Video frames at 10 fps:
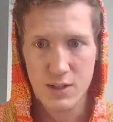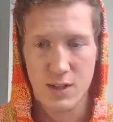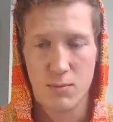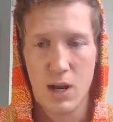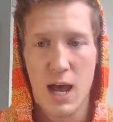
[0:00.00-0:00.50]

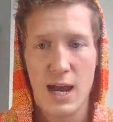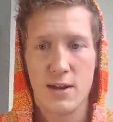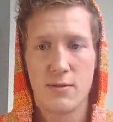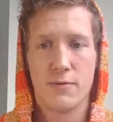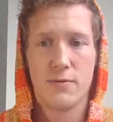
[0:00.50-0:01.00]
some
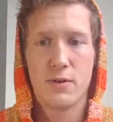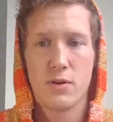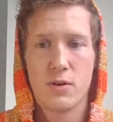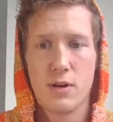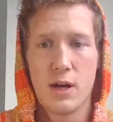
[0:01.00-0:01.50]
live
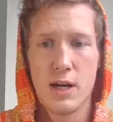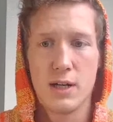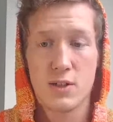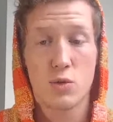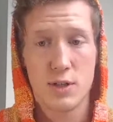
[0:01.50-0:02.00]

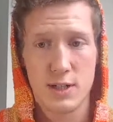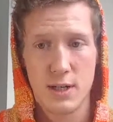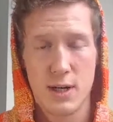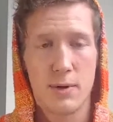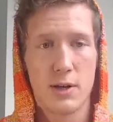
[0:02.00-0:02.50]
uh,
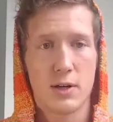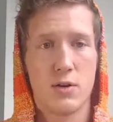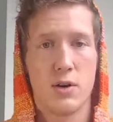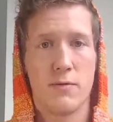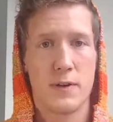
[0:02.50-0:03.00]
sourcing i'm going to
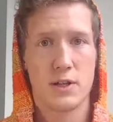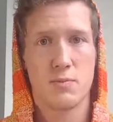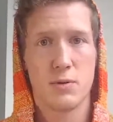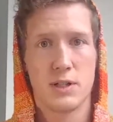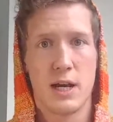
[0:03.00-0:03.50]
go on
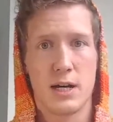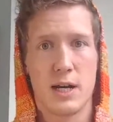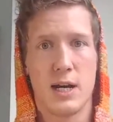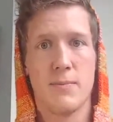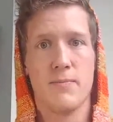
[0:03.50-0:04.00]

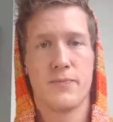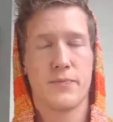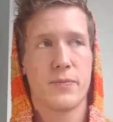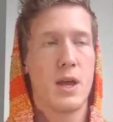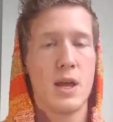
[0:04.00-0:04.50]
facebook.com
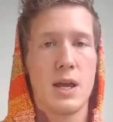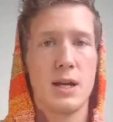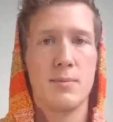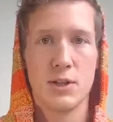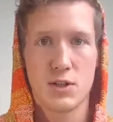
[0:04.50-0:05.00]

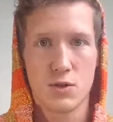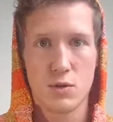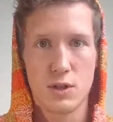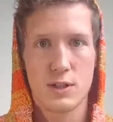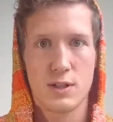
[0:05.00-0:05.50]
and i'm going to
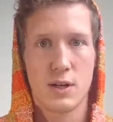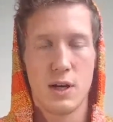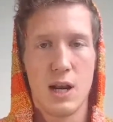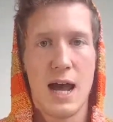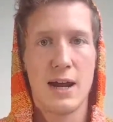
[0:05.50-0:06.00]
source
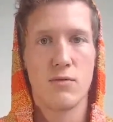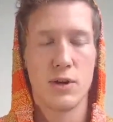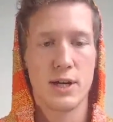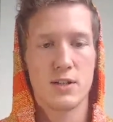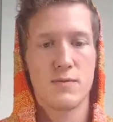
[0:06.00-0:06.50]
live while
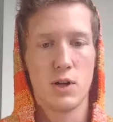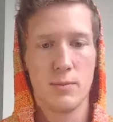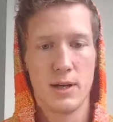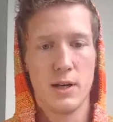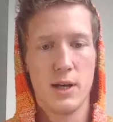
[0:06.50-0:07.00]
you guys follow
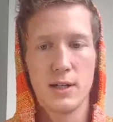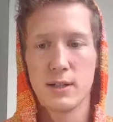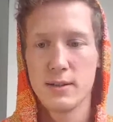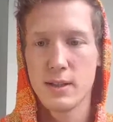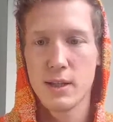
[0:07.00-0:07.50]
me
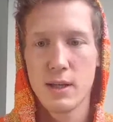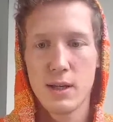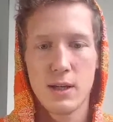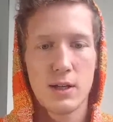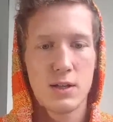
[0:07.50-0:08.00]
along
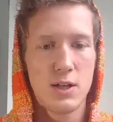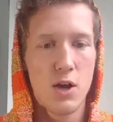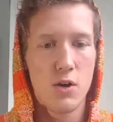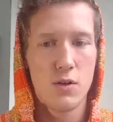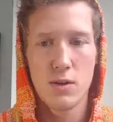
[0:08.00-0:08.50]

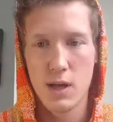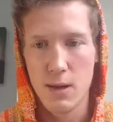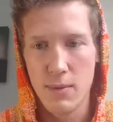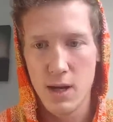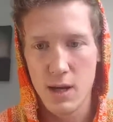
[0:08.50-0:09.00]
so
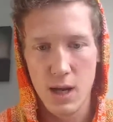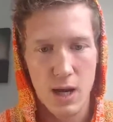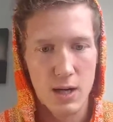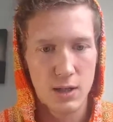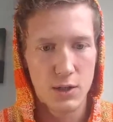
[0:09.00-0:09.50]
I made
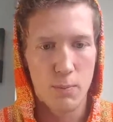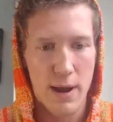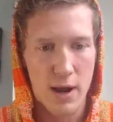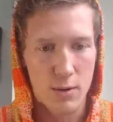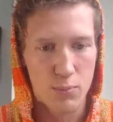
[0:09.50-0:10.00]
a little
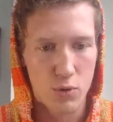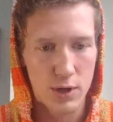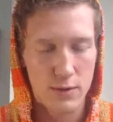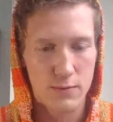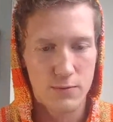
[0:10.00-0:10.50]

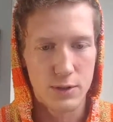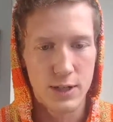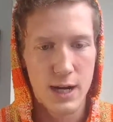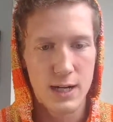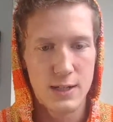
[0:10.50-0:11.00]
PowerPoint for you
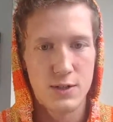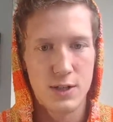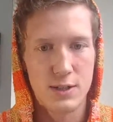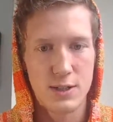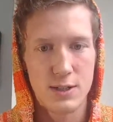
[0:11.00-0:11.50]
guys.
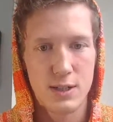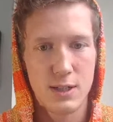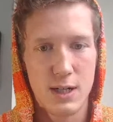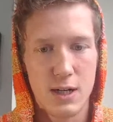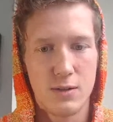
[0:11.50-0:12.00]
Check this
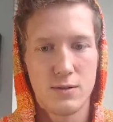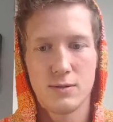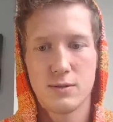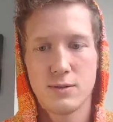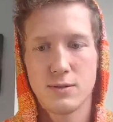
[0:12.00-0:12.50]
out.